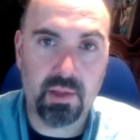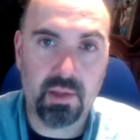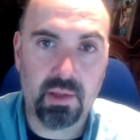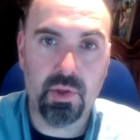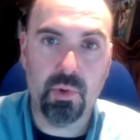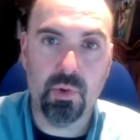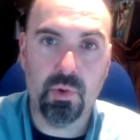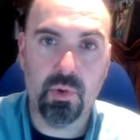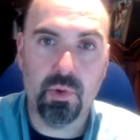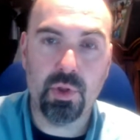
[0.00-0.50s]

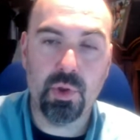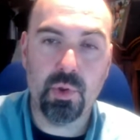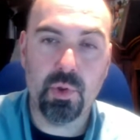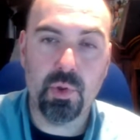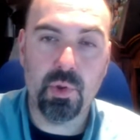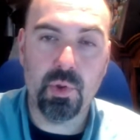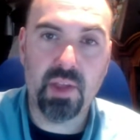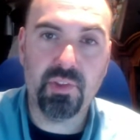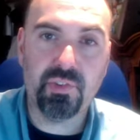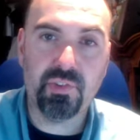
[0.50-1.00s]

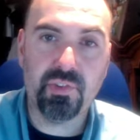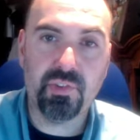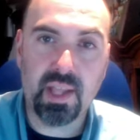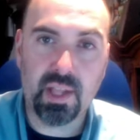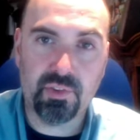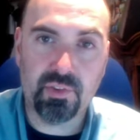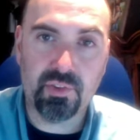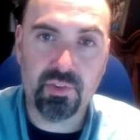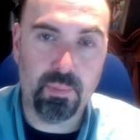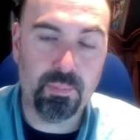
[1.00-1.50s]
You basically
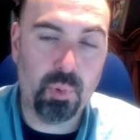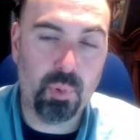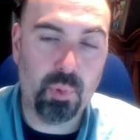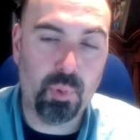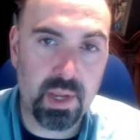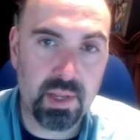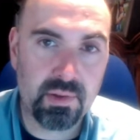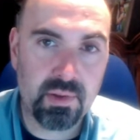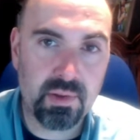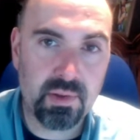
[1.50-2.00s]
get to the
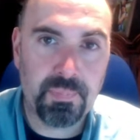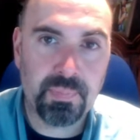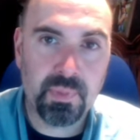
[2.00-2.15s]
point.